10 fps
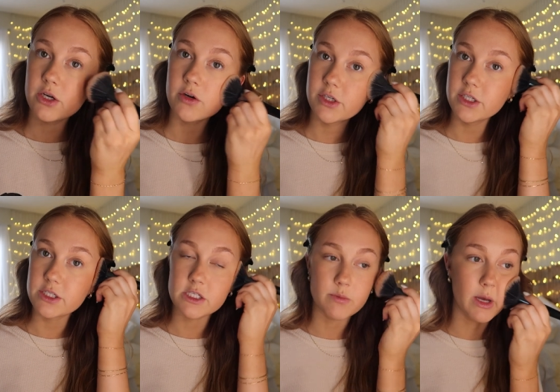no need
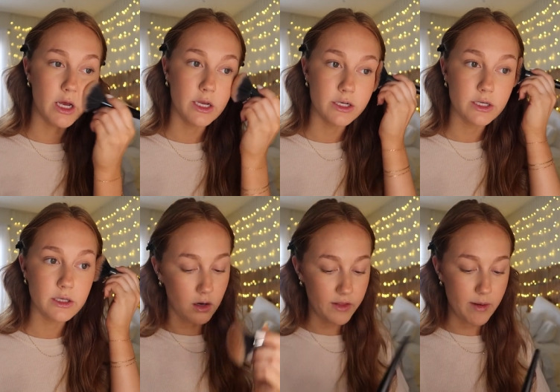to spend
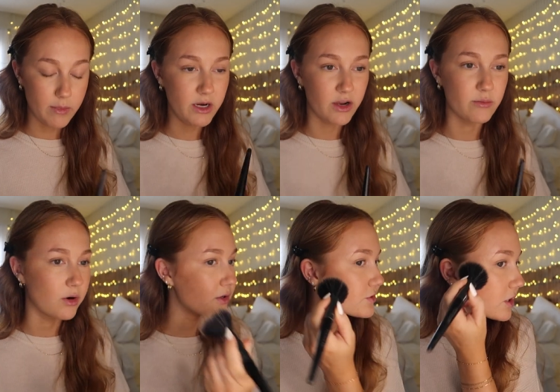all that money on a
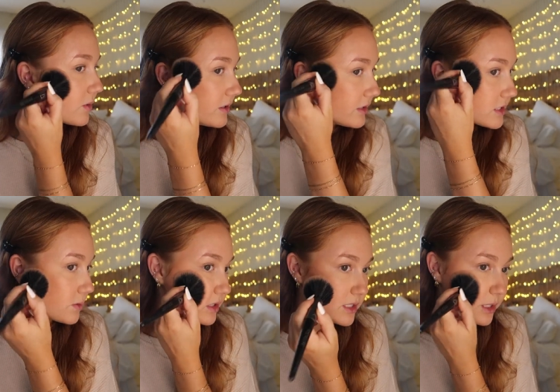bronzer when this
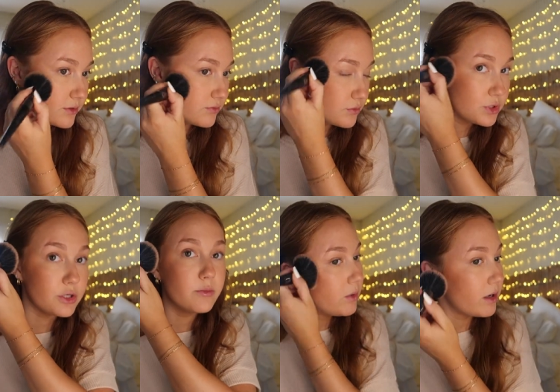one is like a
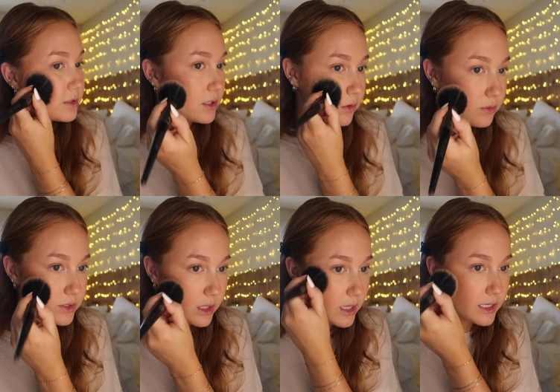dupe. When I was in
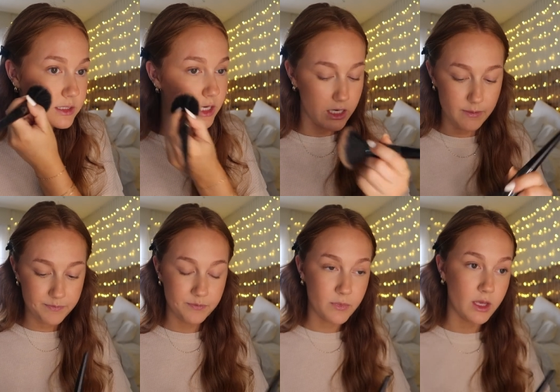Ulta last time,
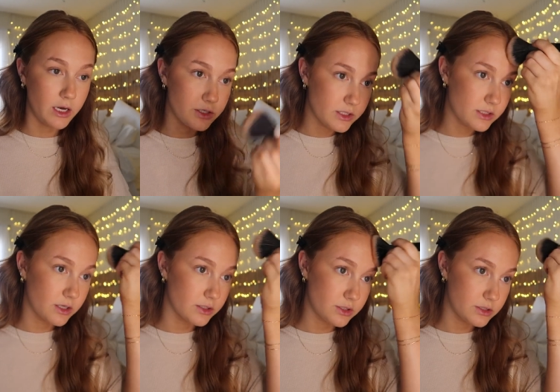I just
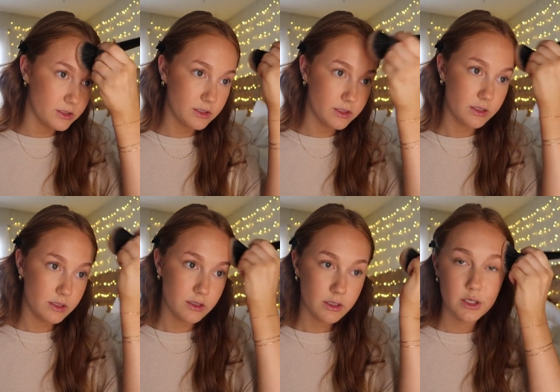searched
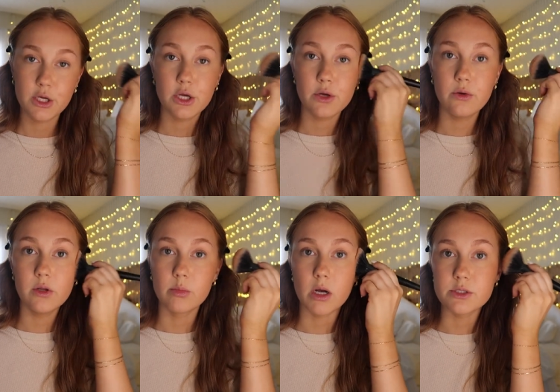
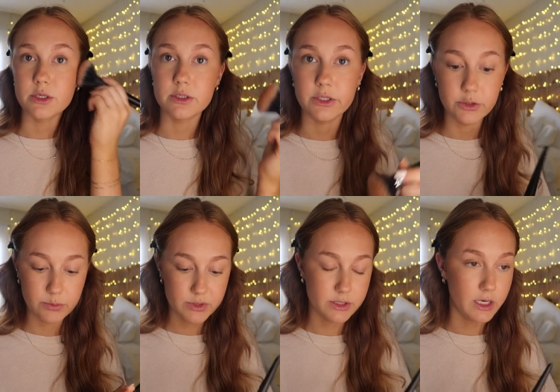Hoola bronzer
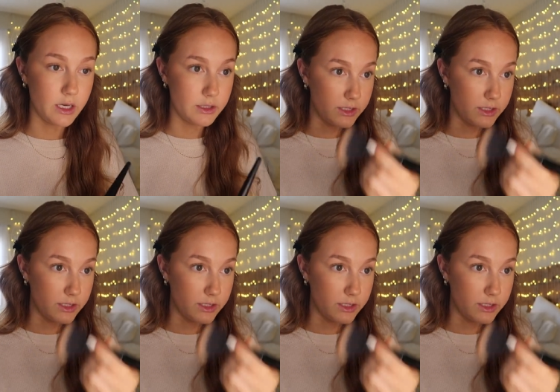dupes, and